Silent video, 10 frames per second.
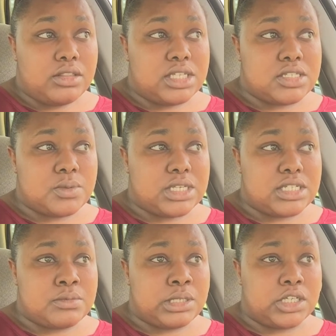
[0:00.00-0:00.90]
this week
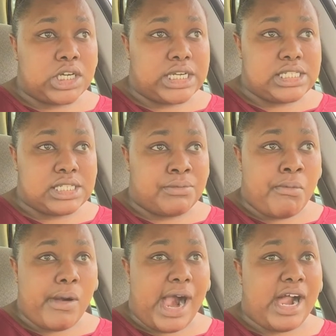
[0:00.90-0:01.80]
has been
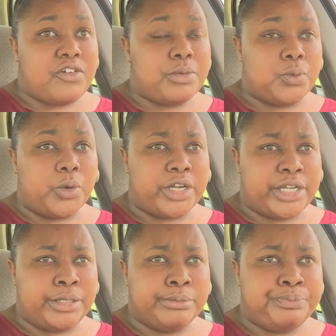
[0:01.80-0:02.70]
crazy. I've been
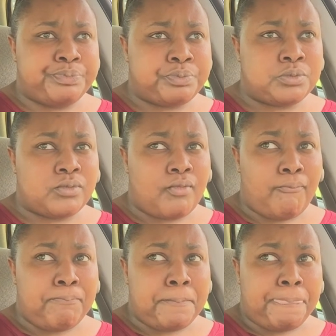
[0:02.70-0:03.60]
working.
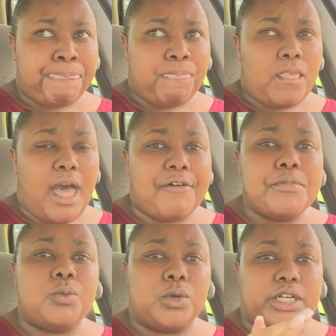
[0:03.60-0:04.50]

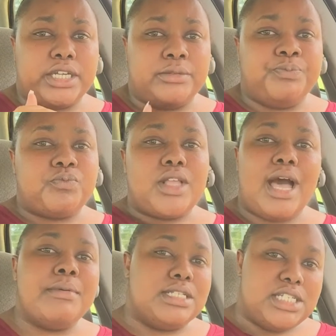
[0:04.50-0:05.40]

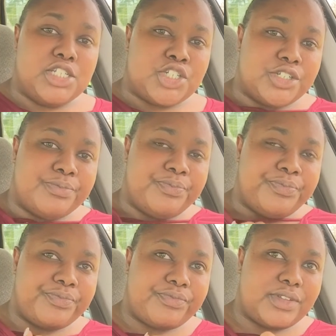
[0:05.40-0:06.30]
I'm a teacher,
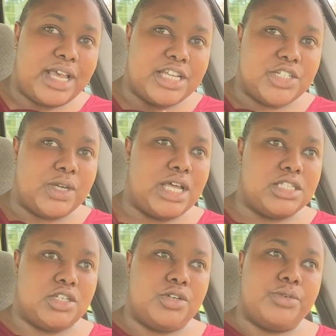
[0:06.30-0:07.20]
as you
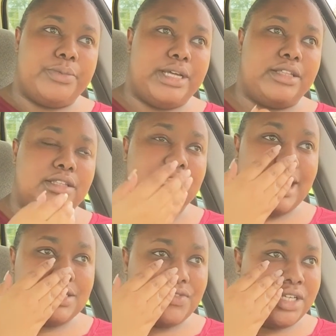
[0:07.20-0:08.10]
guys know by the
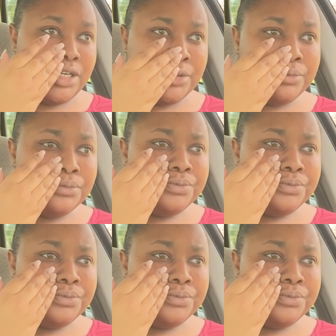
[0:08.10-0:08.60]
last video.